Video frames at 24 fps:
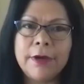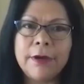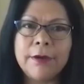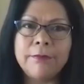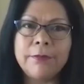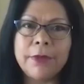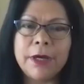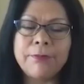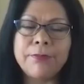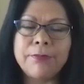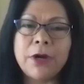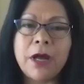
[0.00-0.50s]

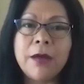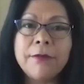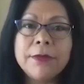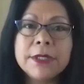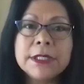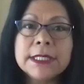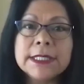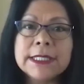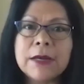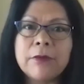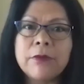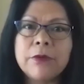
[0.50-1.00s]

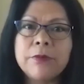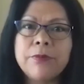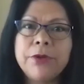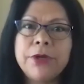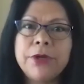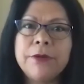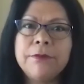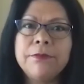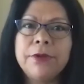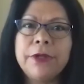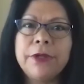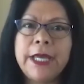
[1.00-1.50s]
promises that were put in
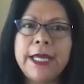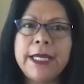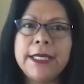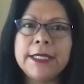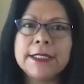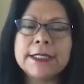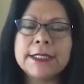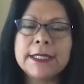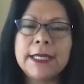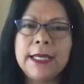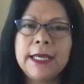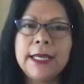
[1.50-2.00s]

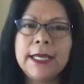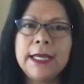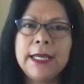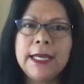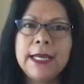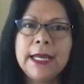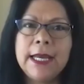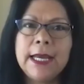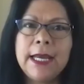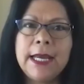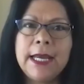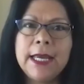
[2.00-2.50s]
place,
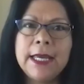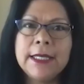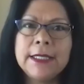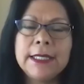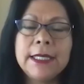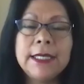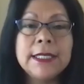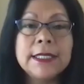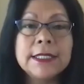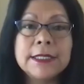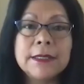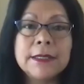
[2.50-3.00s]
and
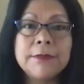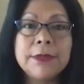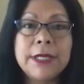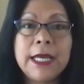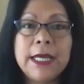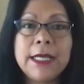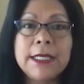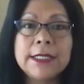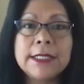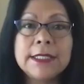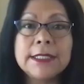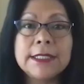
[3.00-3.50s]
in some
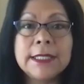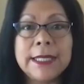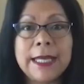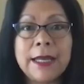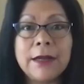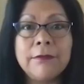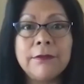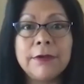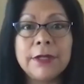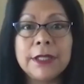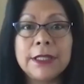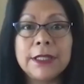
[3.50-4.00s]
cases, again,
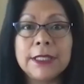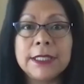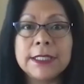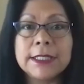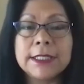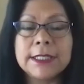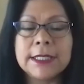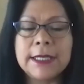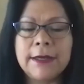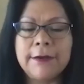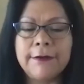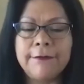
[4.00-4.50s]
with this
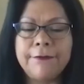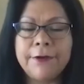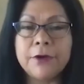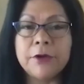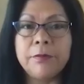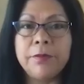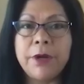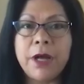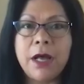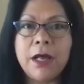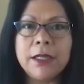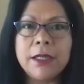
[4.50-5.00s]
federal
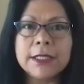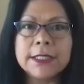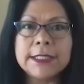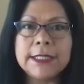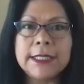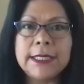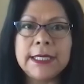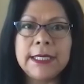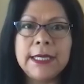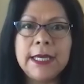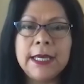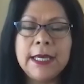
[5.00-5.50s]

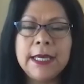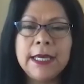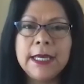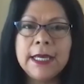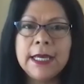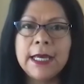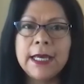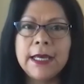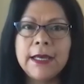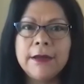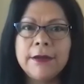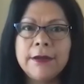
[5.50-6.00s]
policy,
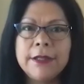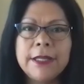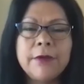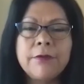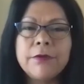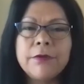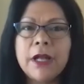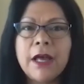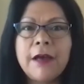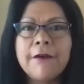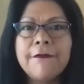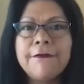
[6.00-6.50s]
they were
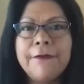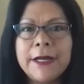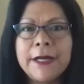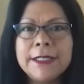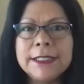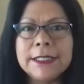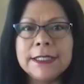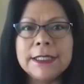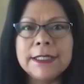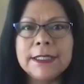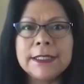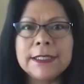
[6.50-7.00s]
not
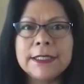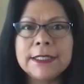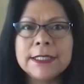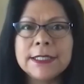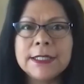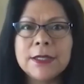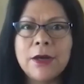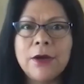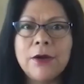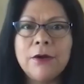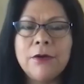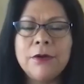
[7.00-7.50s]
funded.
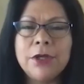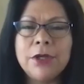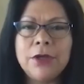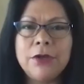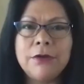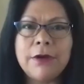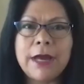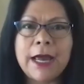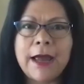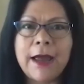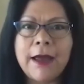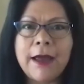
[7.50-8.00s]
So you
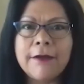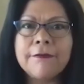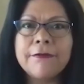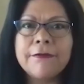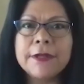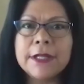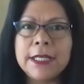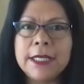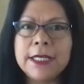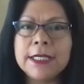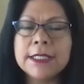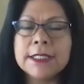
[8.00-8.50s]
have
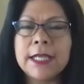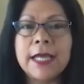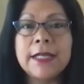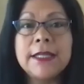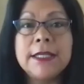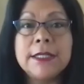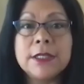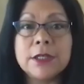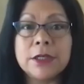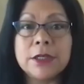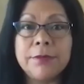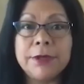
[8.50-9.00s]
things like
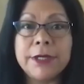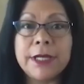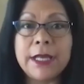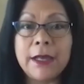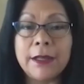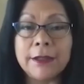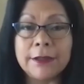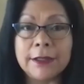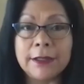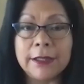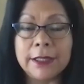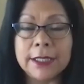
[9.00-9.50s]
these urban health
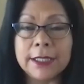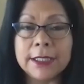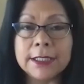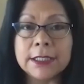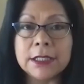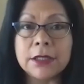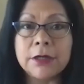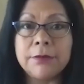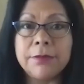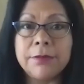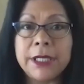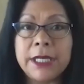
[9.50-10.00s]
clinics,
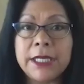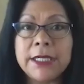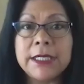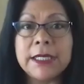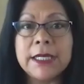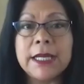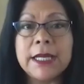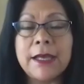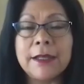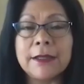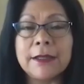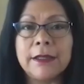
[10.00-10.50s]
urban Indian
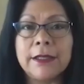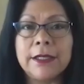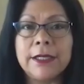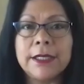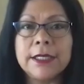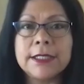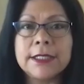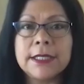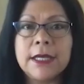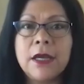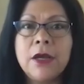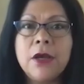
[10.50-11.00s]
health
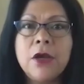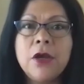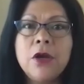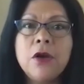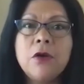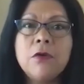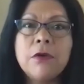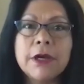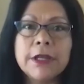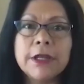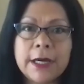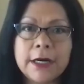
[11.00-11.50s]
clinics, who
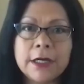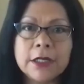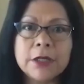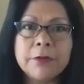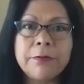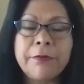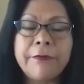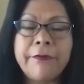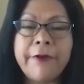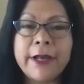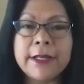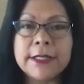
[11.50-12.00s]
are there to
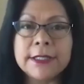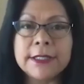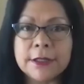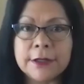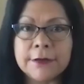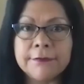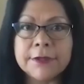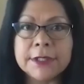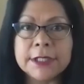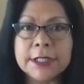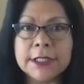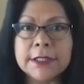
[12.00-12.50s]
provide
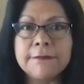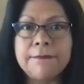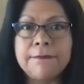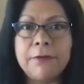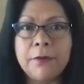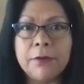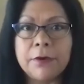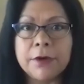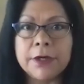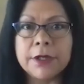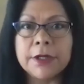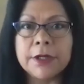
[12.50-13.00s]
services
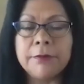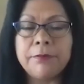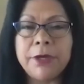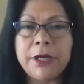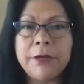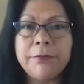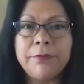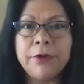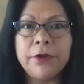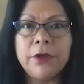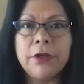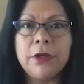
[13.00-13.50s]
for the
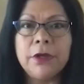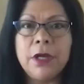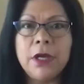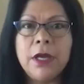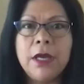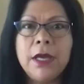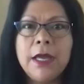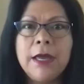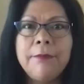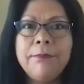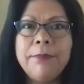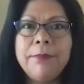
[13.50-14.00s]
people
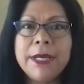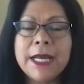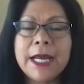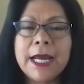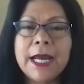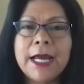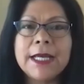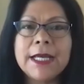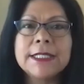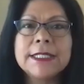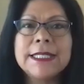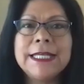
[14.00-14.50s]

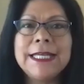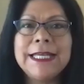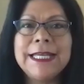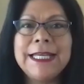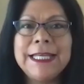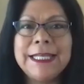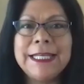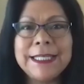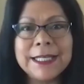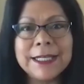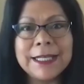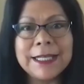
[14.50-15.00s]
because
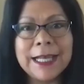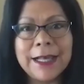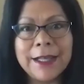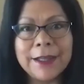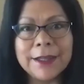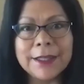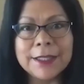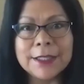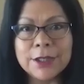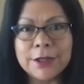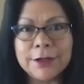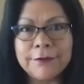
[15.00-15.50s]
Indian Health
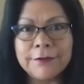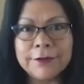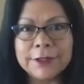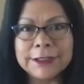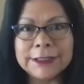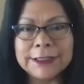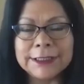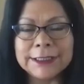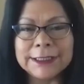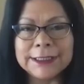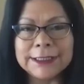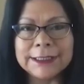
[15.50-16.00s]

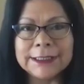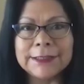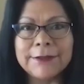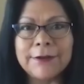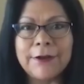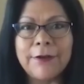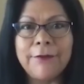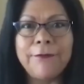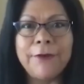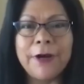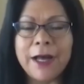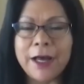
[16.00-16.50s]
Services,
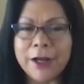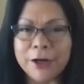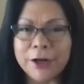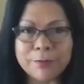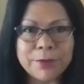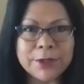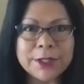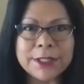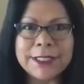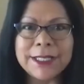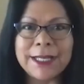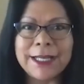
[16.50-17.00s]

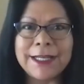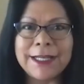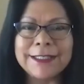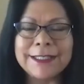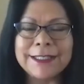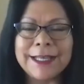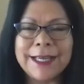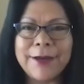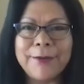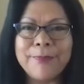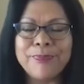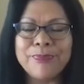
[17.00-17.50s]

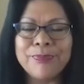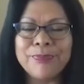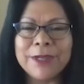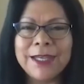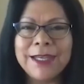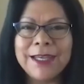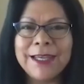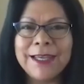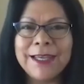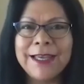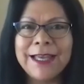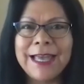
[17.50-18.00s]
100%
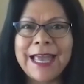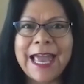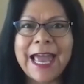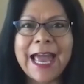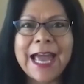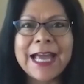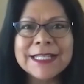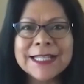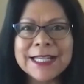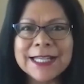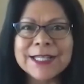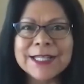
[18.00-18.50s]

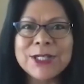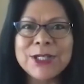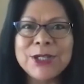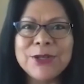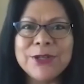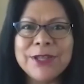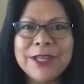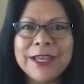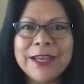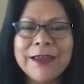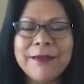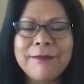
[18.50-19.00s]
access to
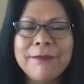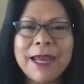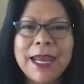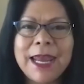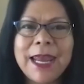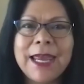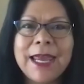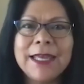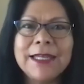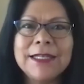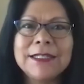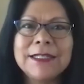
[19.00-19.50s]
them
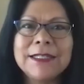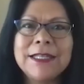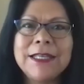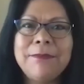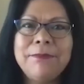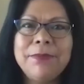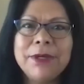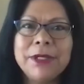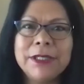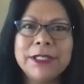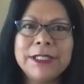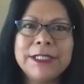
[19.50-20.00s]
and the
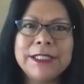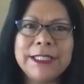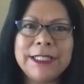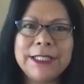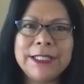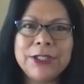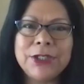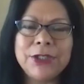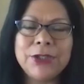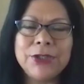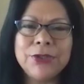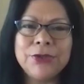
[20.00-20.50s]
ability
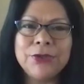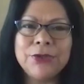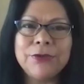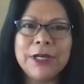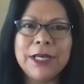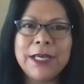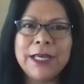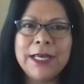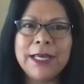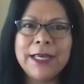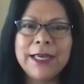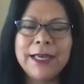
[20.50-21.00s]
to
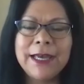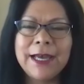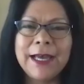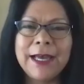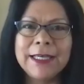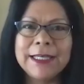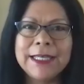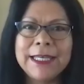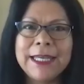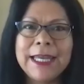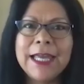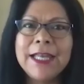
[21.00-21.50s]

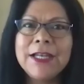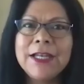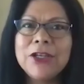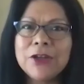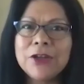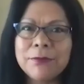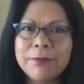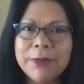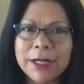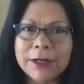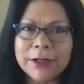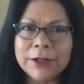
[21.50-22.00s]
get your
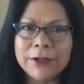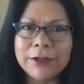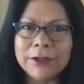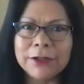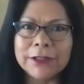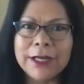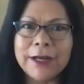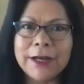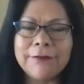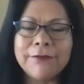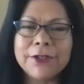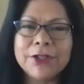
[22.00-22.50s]
medical
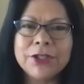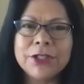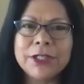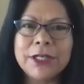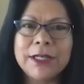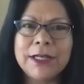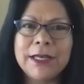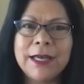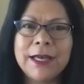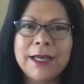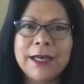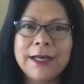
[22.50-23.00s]
coverage
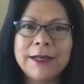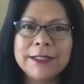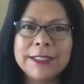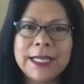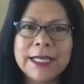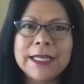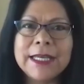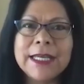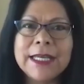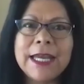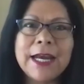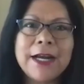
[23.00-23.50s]

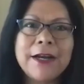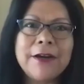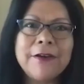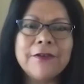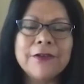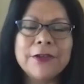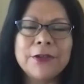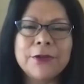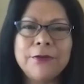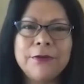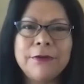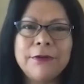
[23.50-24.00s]
taken care of
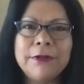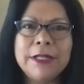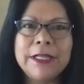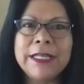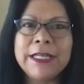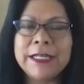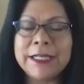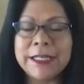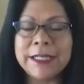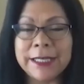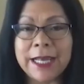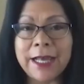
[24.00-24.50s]
through the
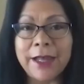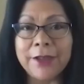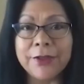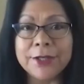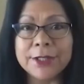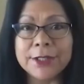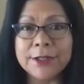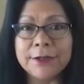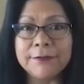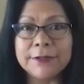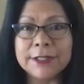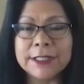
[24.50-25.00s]
Indian Health
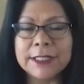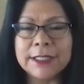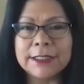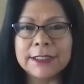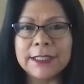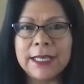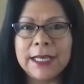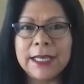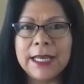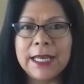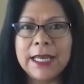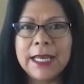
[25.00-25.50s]
Services
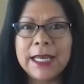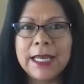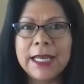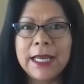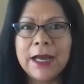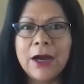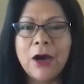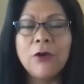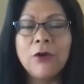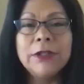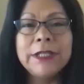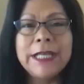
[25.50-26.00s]

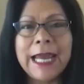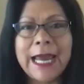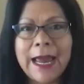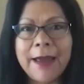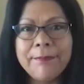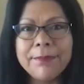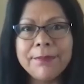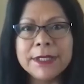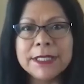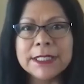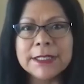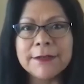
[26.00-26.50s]
only
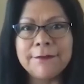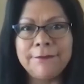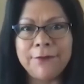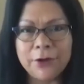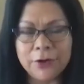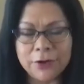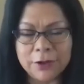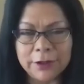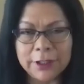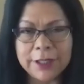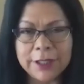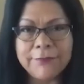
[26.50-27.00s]
happens if
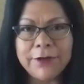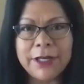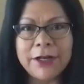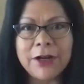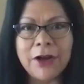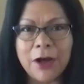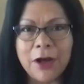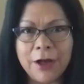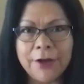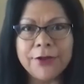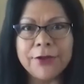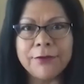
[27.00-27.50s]
you're living
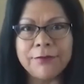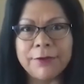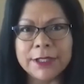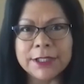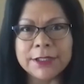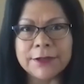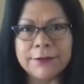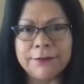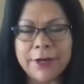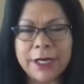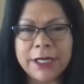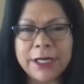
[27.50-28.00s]
on the
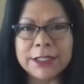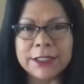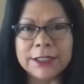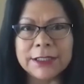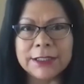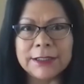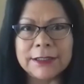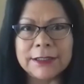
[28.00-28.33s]
reservation.